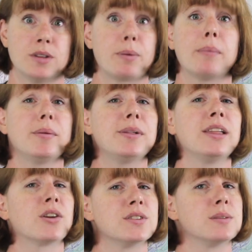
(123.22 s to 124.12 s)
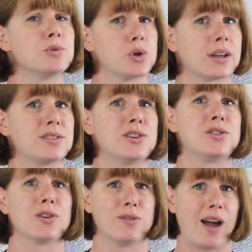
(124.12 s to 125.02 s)
who has probably learned some tricks to
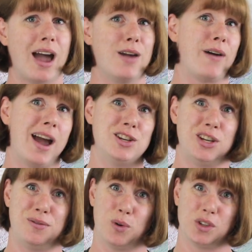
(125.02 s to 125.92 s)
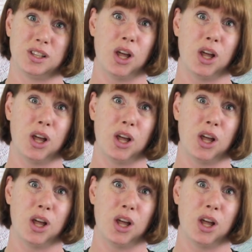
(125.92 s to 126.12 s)
survive high G-force